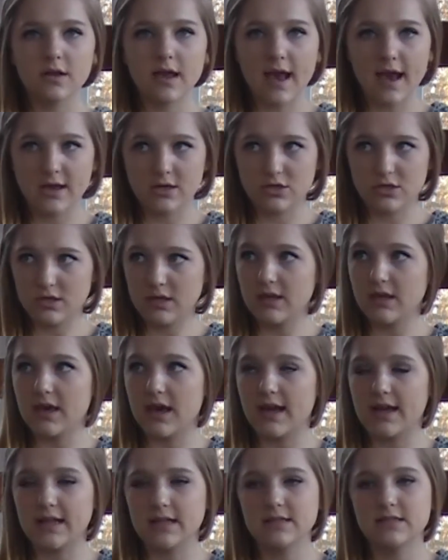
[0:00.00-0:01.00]
actually
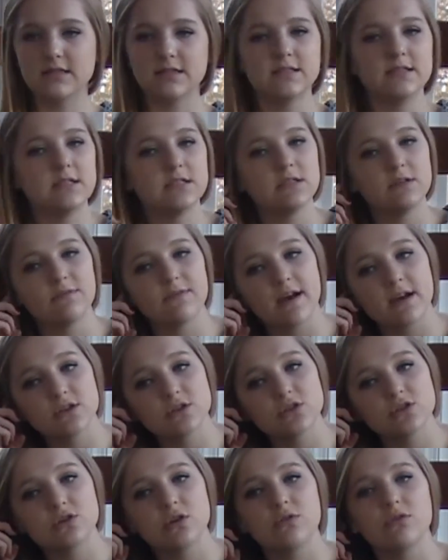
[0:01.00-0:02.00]
got into DC
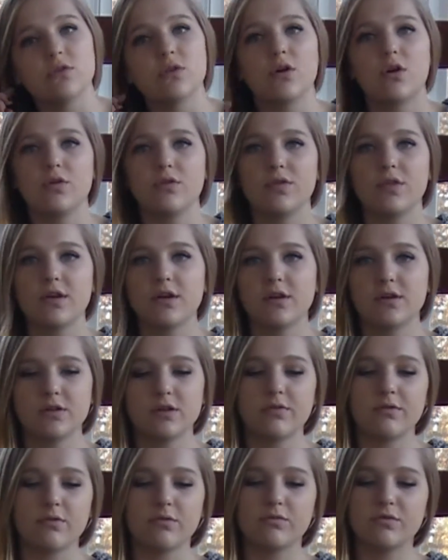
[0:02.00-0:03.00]
Fashion Show, there are
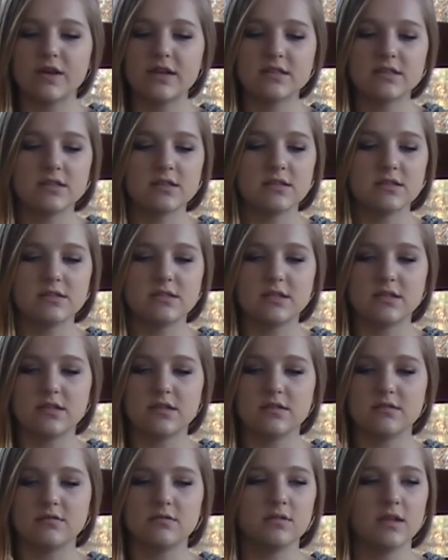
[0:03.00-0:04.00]
different races,
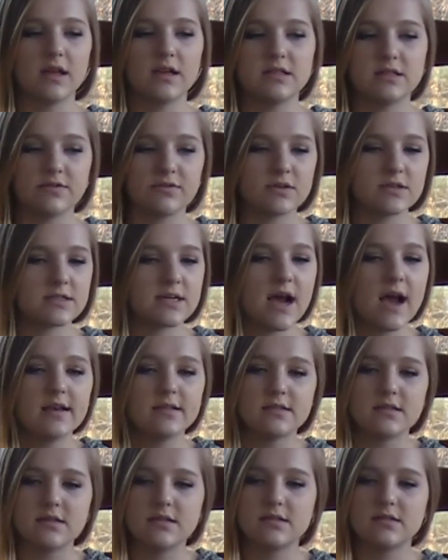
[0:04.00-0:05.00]
different
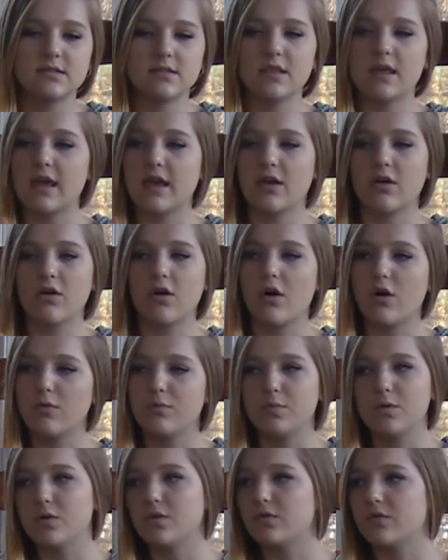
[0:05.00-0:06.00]
sizes. They are all
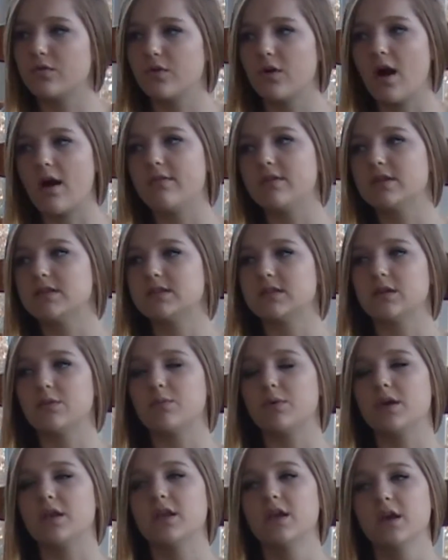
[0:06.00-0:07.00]
beautiful, obviously,
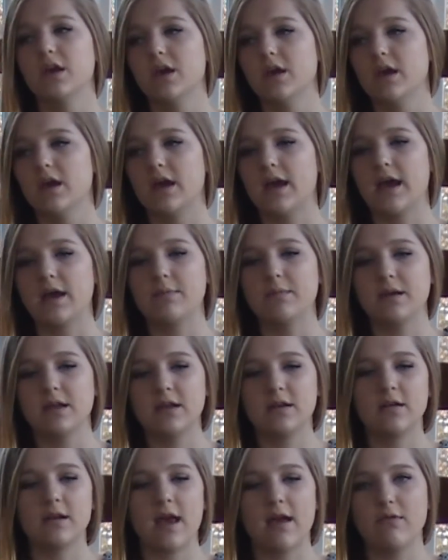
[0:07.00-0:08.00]
but I
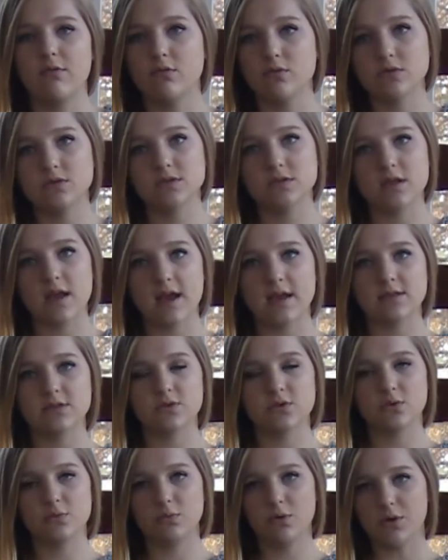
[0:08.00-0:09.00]
mean, everyone has
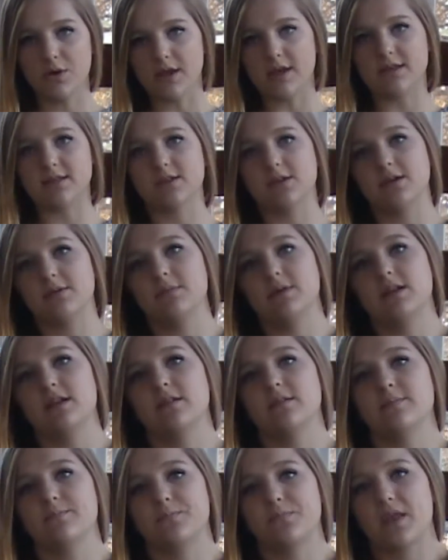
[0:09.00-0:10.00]
their own beauty. So I mean,
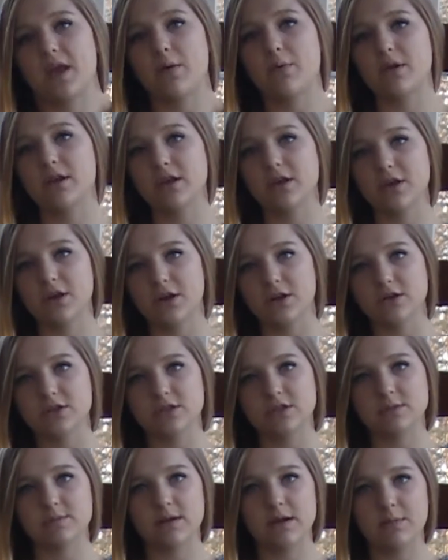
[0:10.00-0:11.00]
I want to encourage
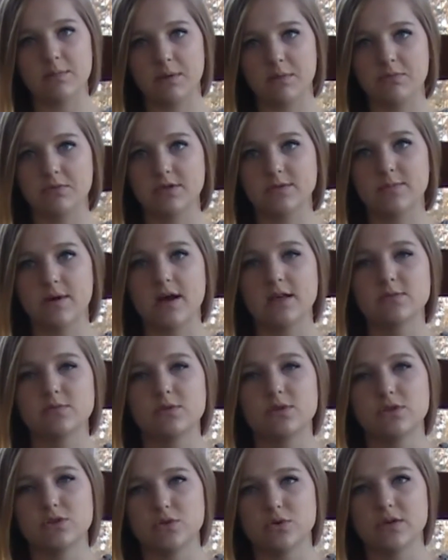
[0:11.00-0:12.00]
as many people as possible
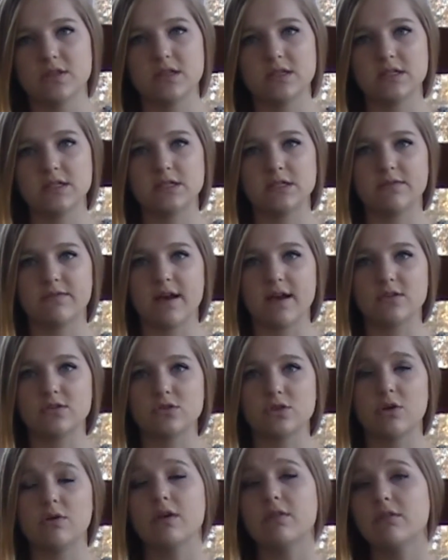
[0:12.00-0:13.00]
to join the DC
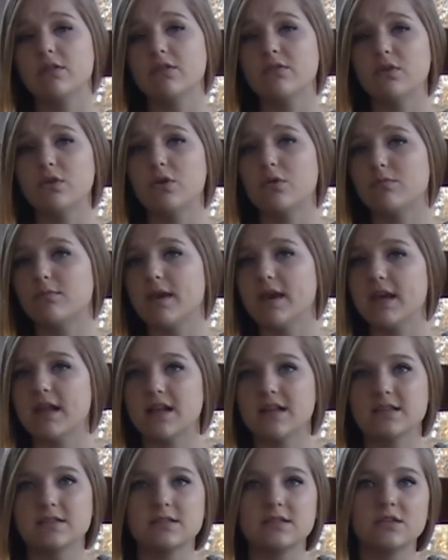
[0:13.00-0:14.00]
Fashion Show. Even if you don't make it,
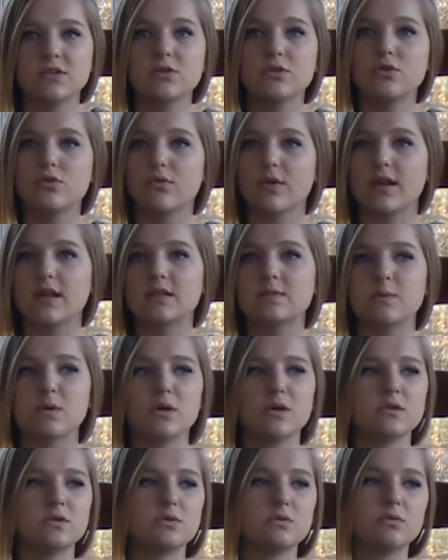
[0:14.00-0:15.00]
it's still a great
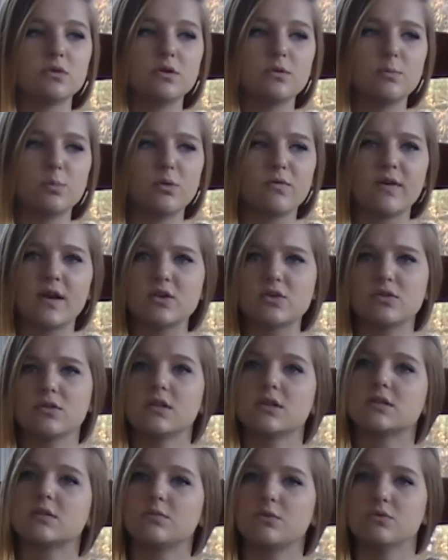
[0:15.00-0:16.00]
experience. You learn
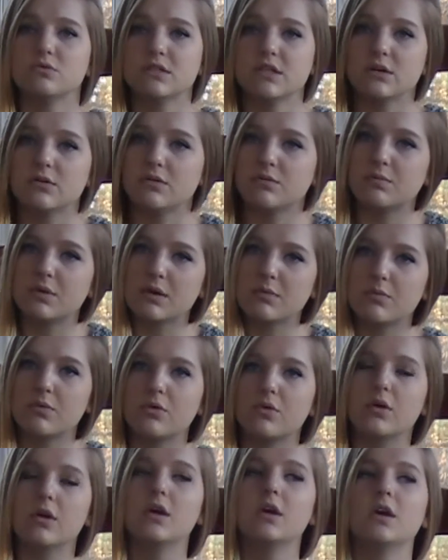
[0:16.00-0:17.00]
professionalism, you deal with
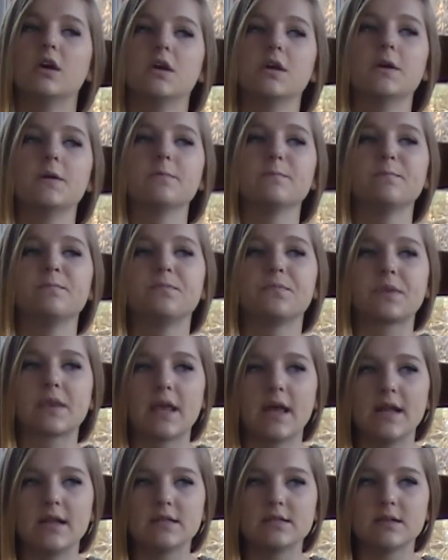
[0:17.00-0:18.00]
people,
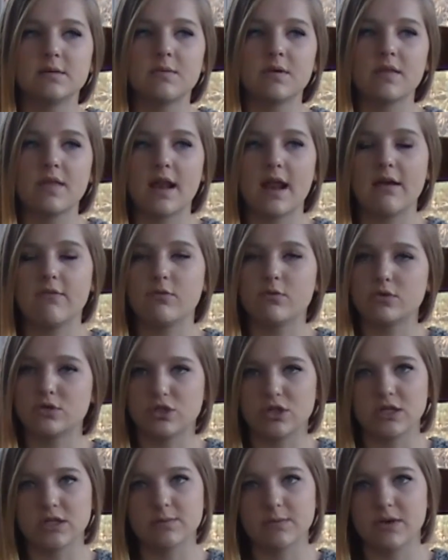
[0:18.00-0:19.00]
and it's something that everyone
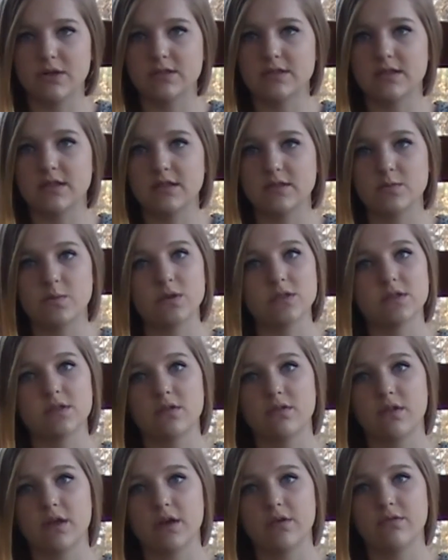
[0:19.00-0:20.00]
should experience at least once in
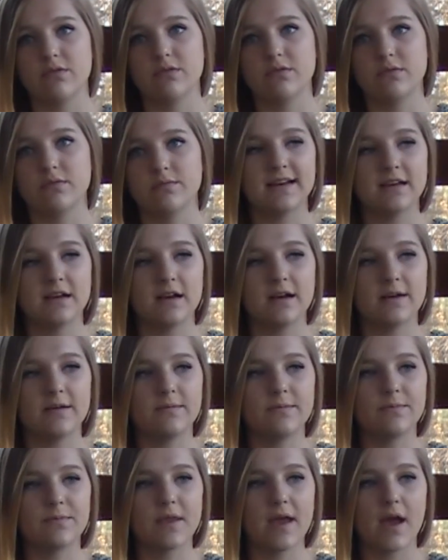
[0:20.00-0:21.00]
their life.
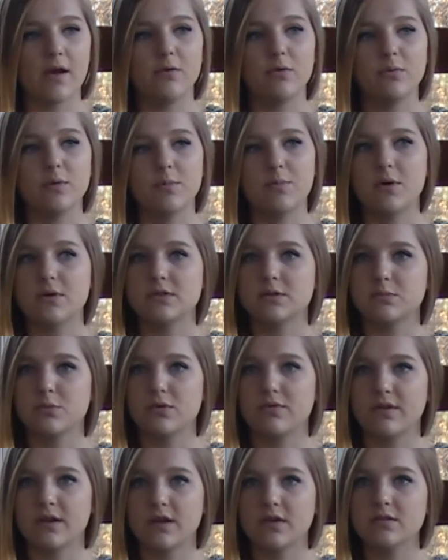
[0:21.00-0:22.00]
I will be posting
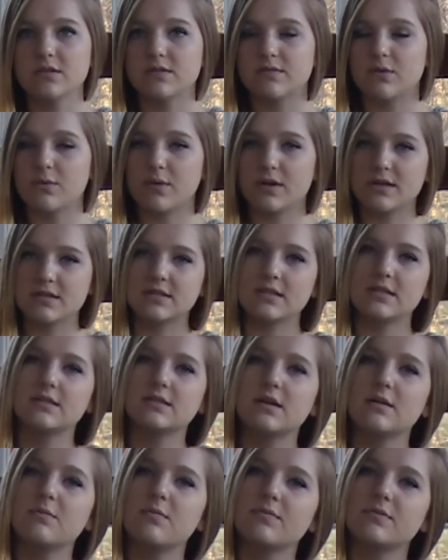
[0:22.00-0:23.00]
more videos. If you want to see
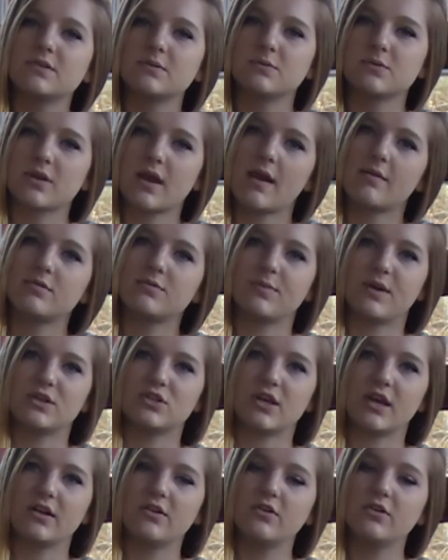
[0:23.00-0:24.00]
some, subscribe to my
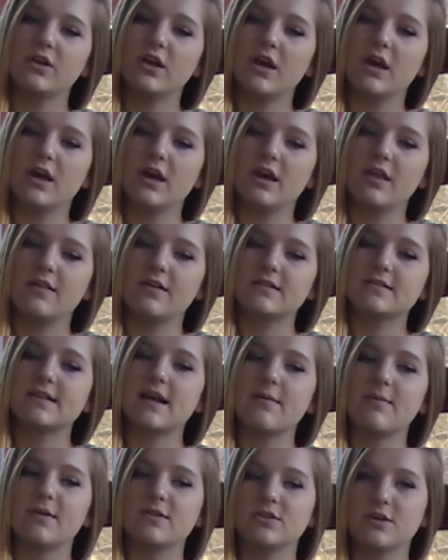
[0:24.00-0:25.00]
channel. There's
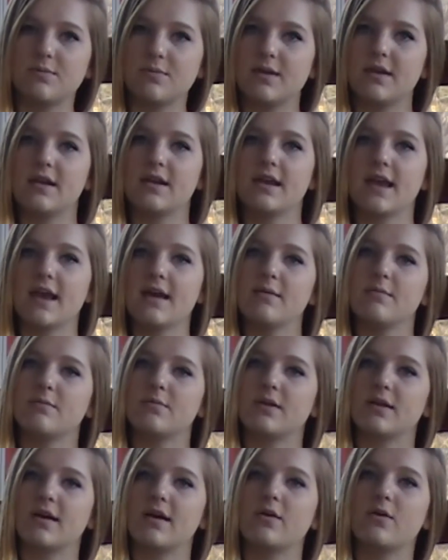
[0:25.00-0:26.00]
not much up there yet,
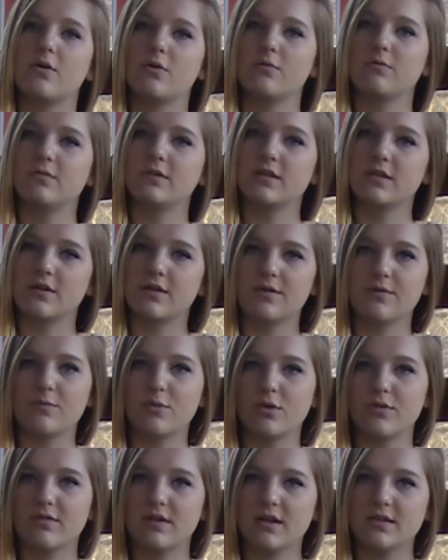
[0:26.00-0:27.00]
but hopefully there are
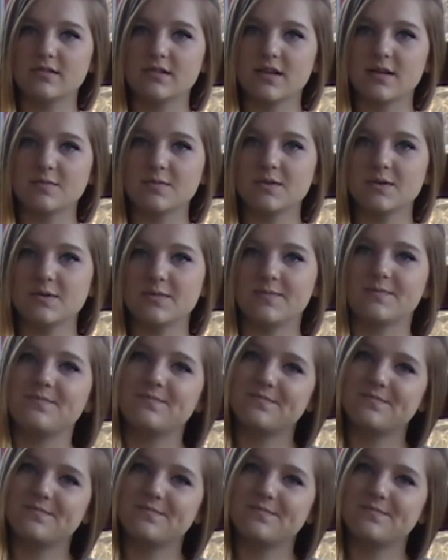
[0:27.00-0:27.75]
more videos to come soon.